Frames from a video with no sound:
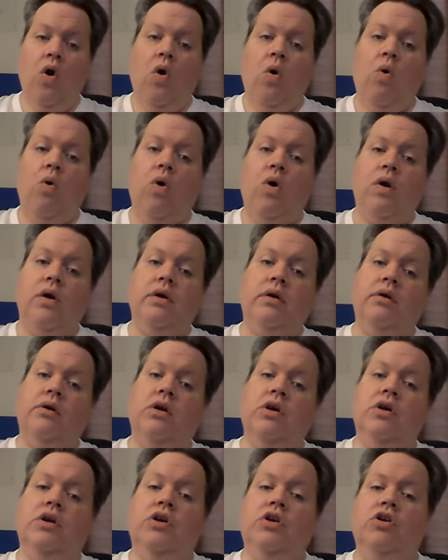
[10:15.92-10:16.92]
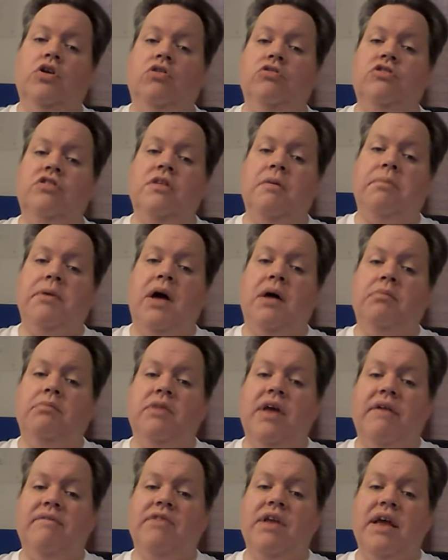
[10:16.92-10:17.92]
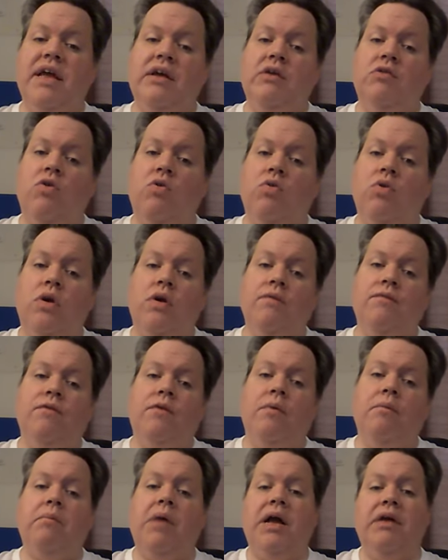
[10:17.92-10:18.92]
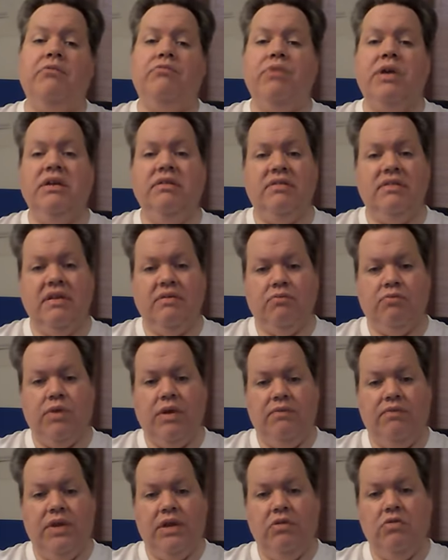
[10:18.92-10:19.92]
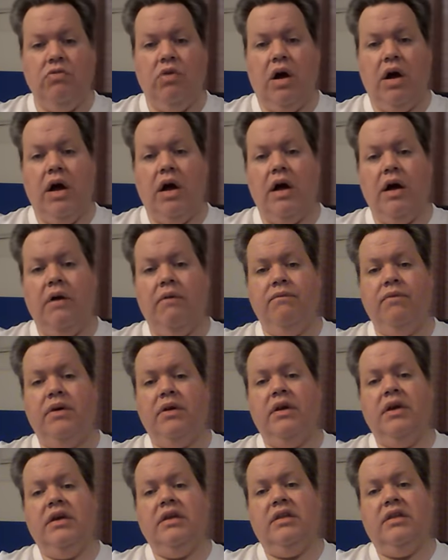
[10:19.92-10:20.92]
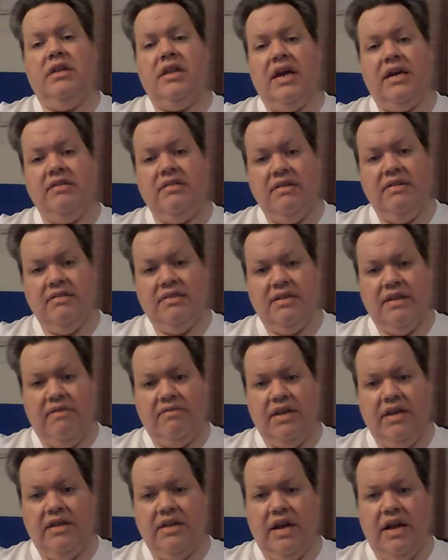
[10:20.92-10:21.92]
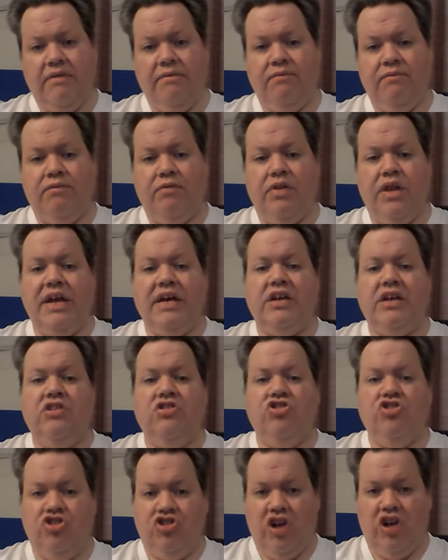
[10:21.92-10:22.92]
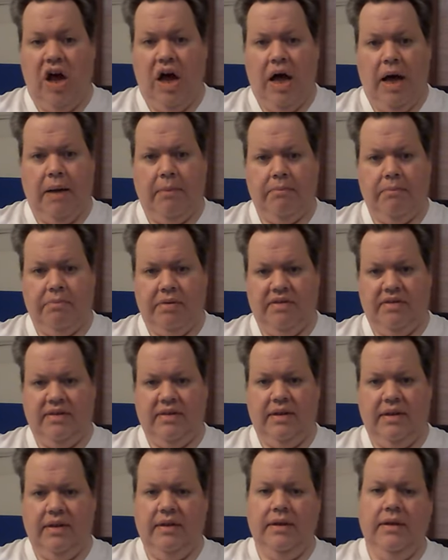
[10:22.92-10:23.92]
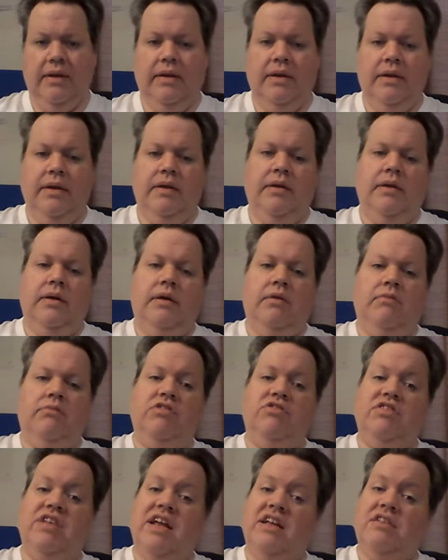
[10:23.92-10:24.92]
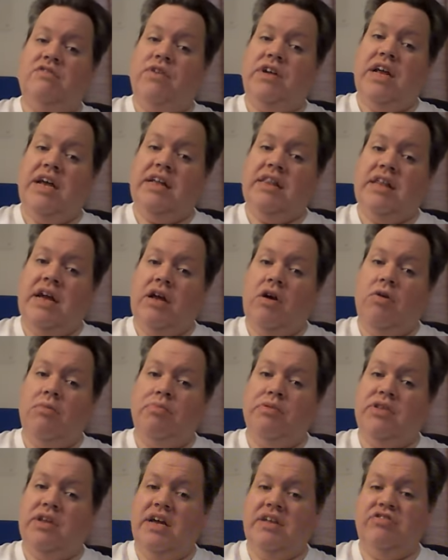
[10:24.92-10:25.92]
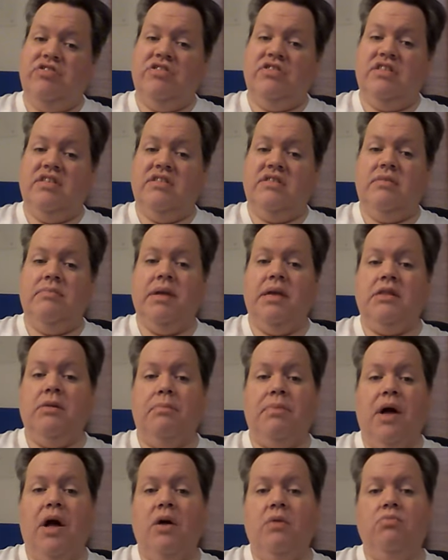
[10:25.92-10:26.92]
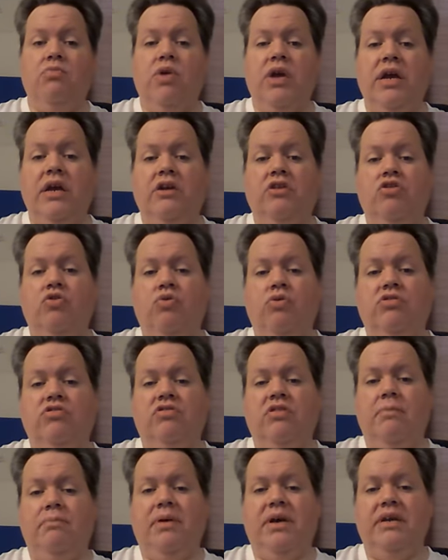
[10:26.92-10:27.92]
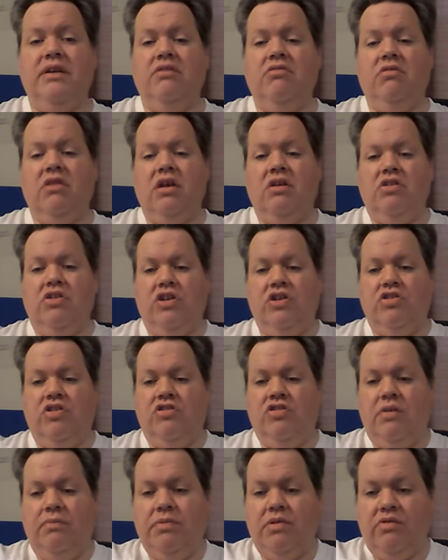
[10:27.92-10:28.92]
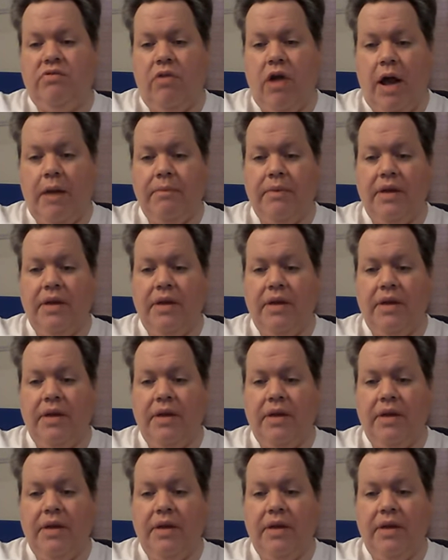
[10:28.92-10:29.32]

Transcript: or go to the bottom left hand corner for my recent review of the 1979 flick Chomps, which stands for Canine Home Protection System. And the bottom right hand corner is the button you can click to subscribe.